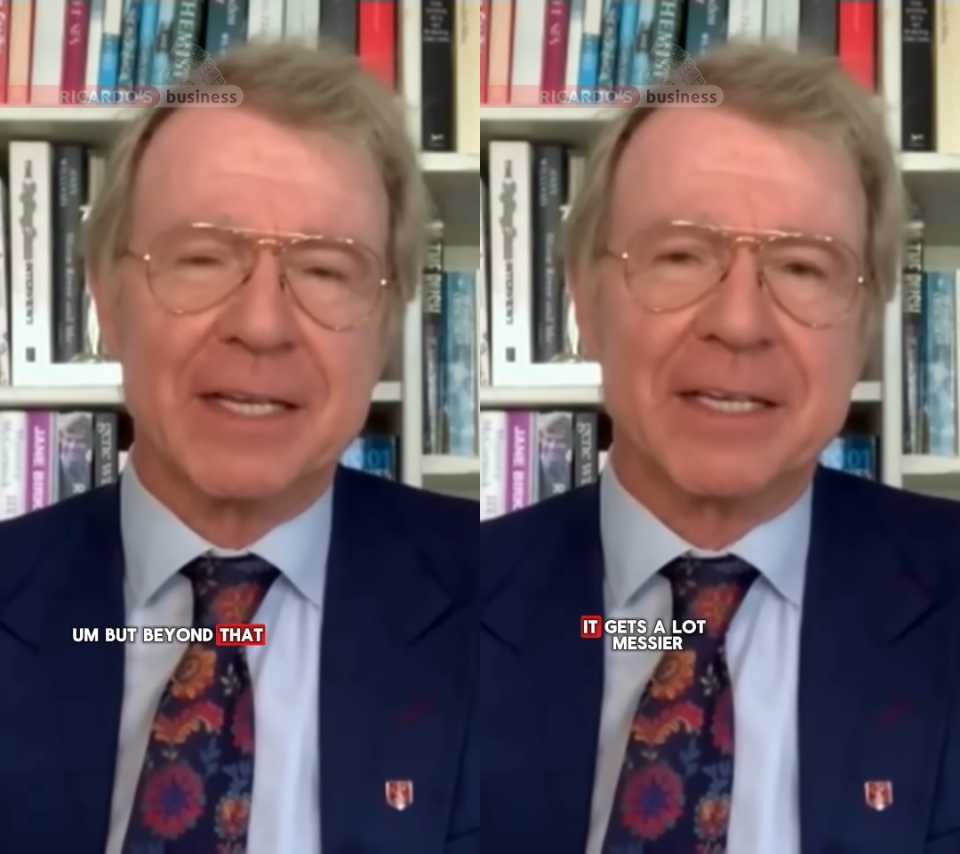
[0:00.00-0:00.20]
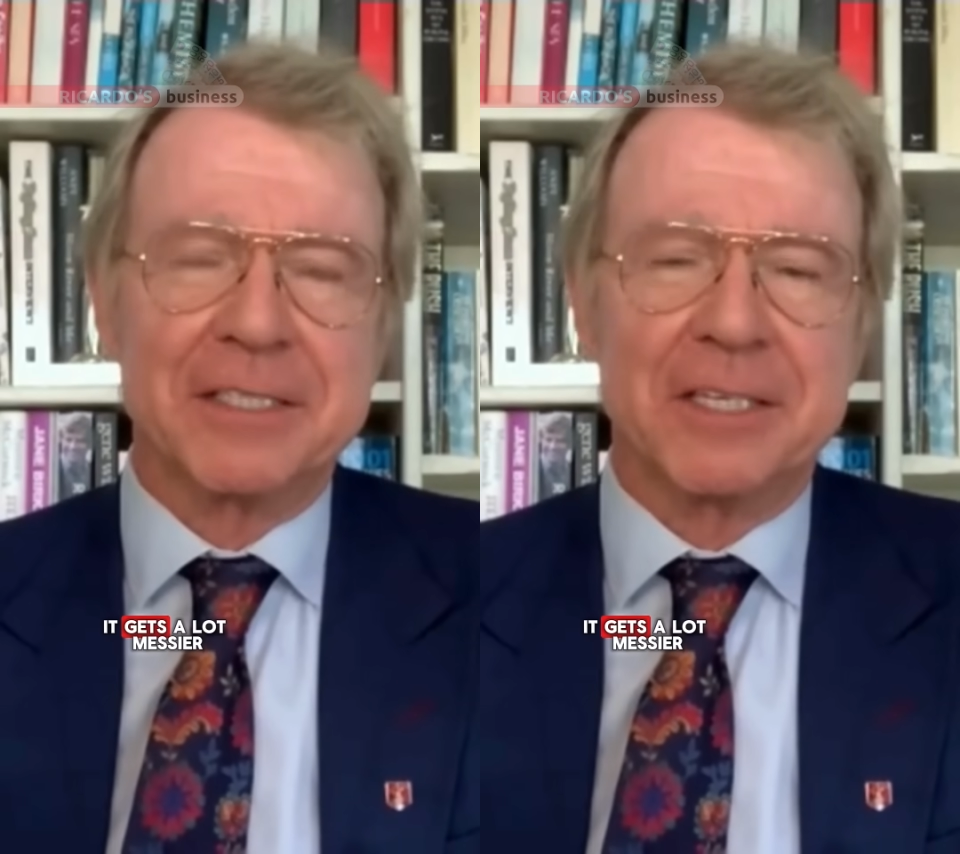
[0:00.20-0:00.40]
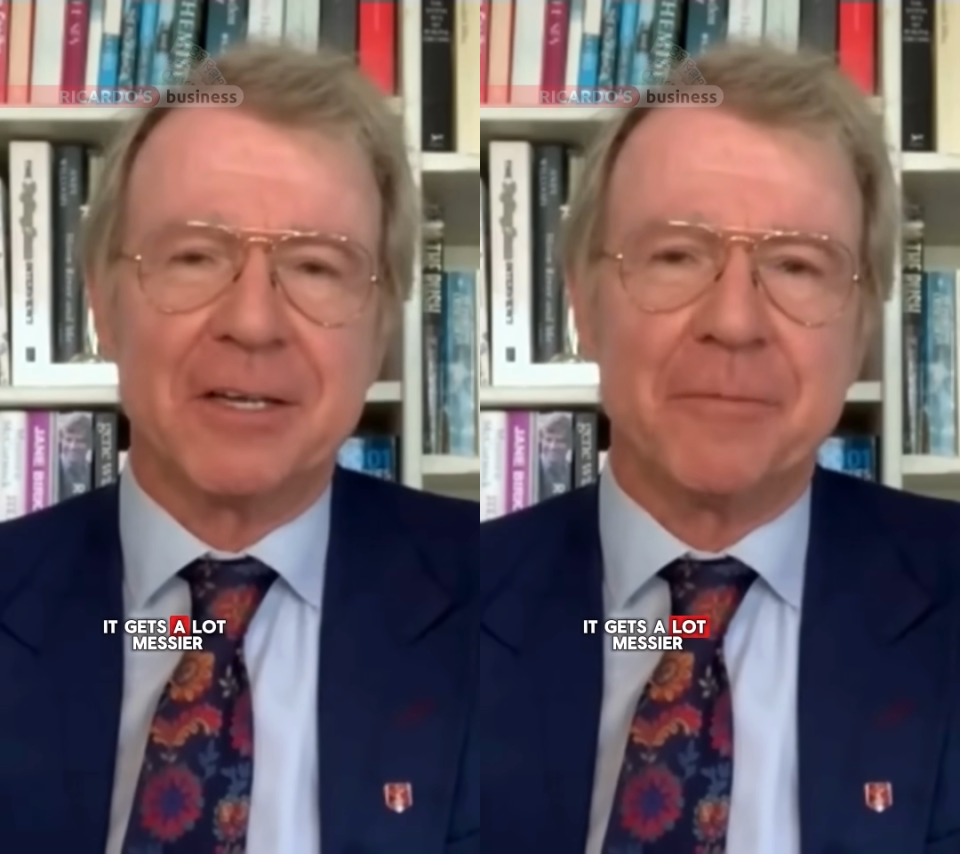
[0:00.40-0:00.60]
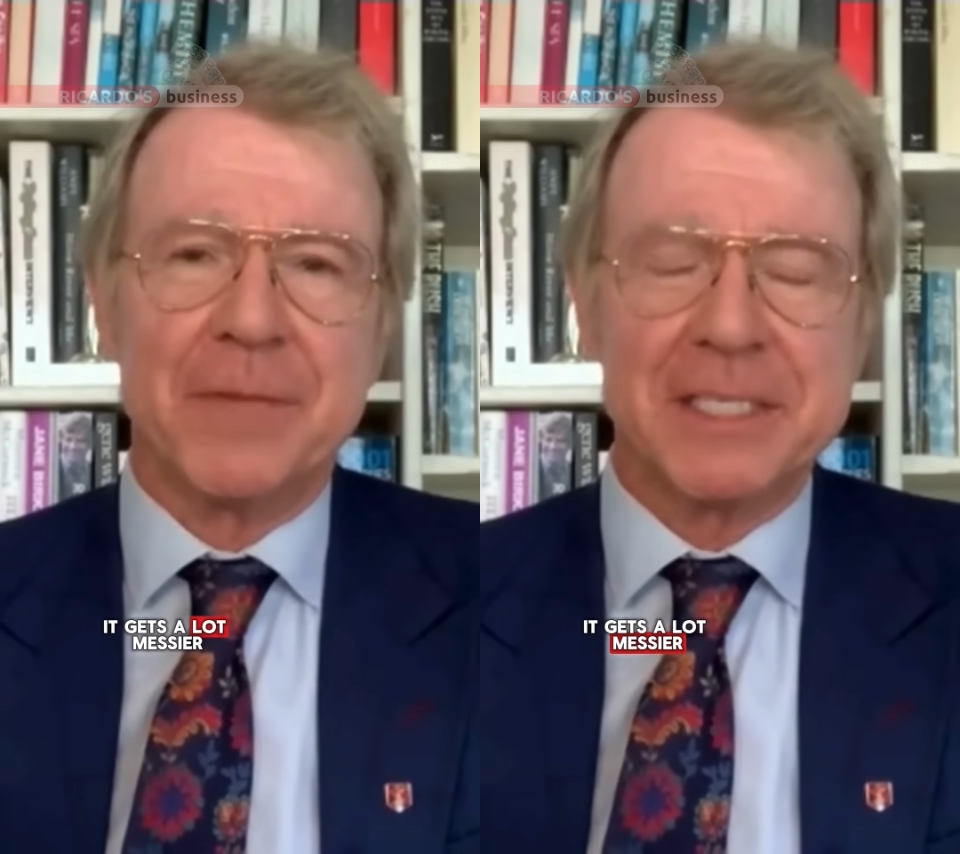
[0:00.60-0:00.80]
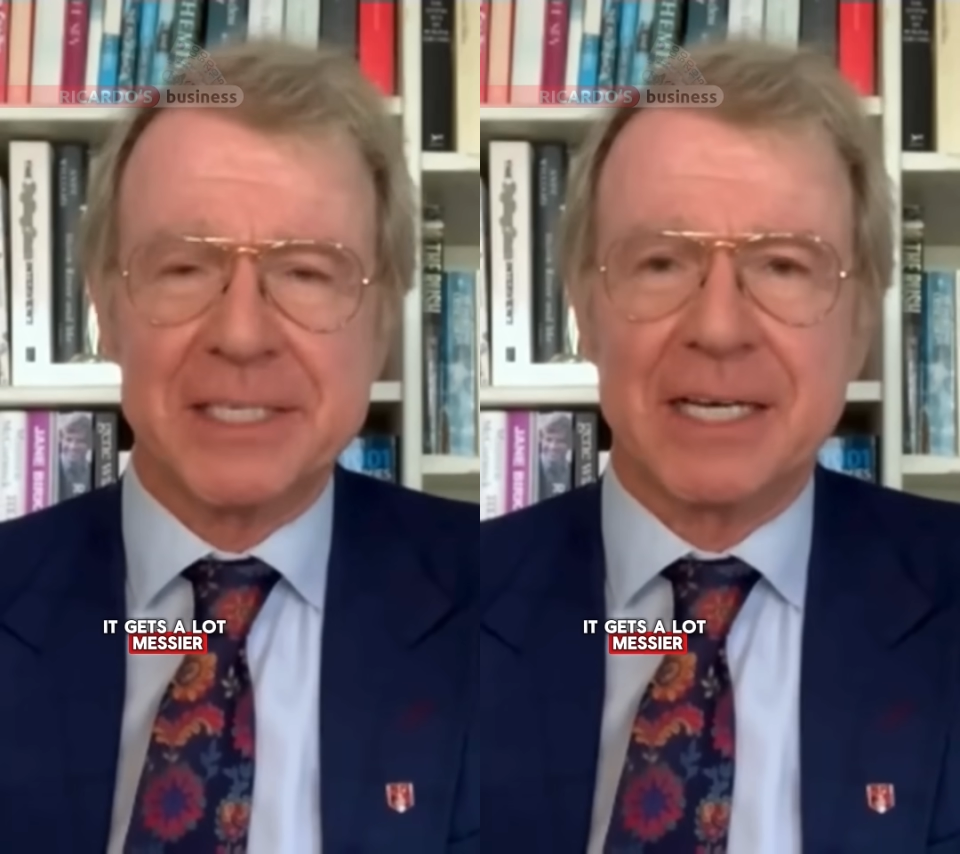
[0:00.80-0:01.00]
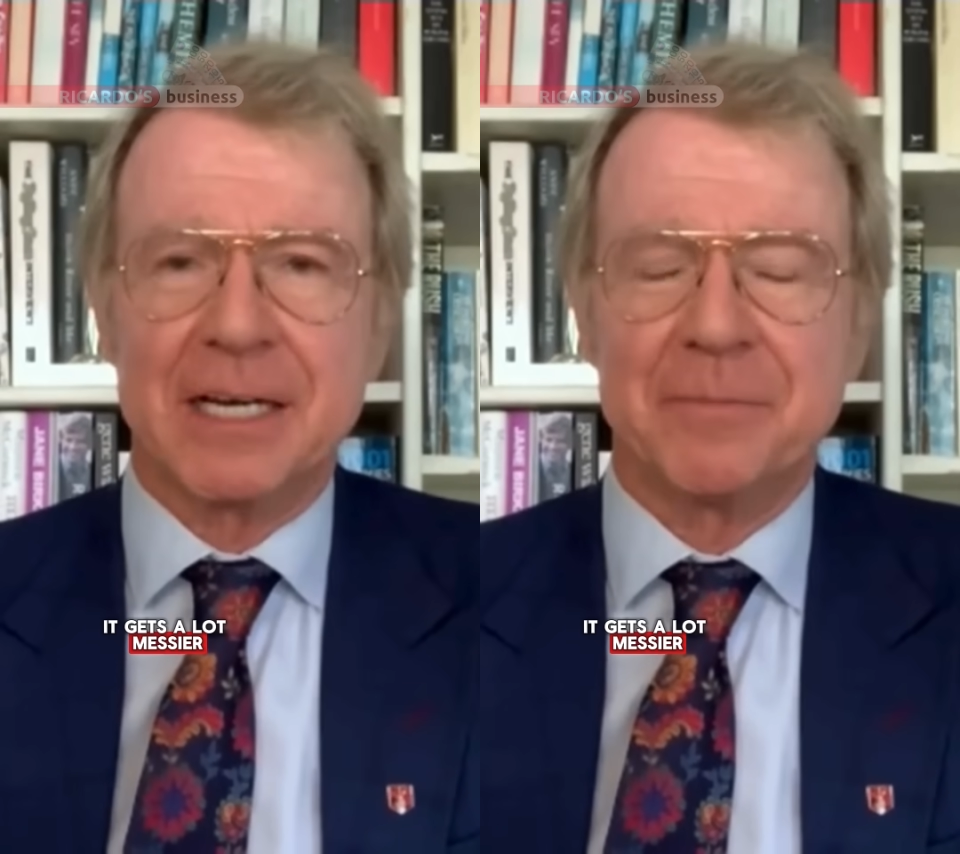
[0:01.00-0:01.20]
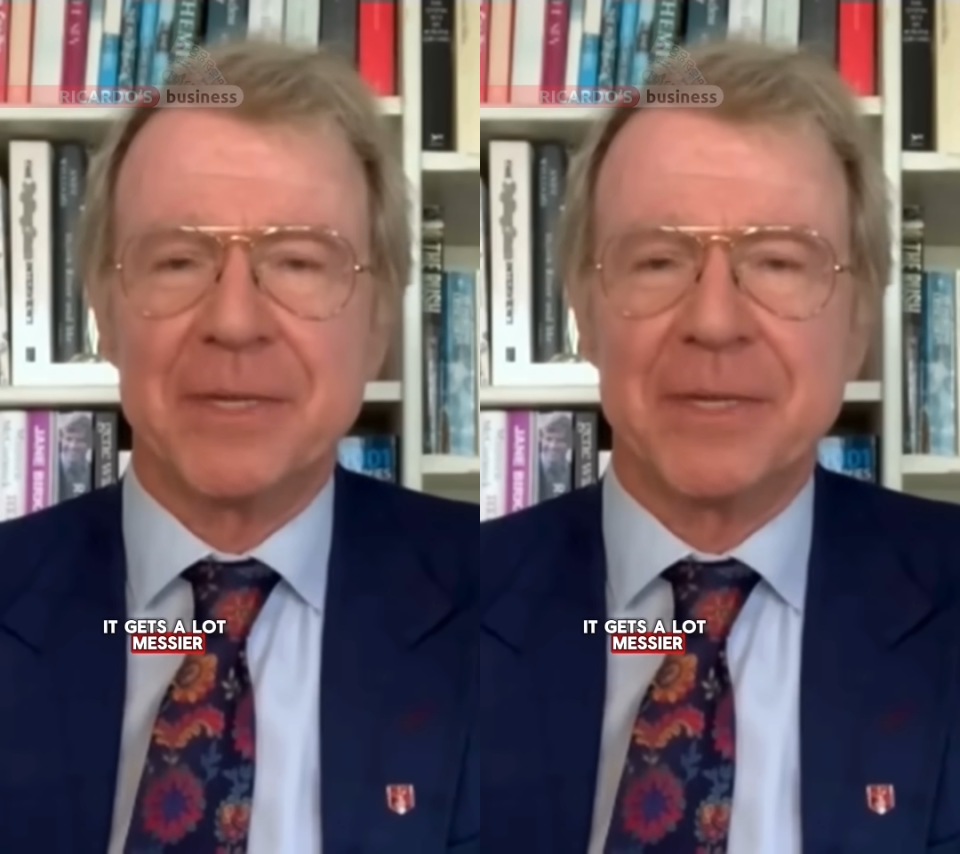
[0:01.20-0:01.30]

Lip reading: it gets a lot messier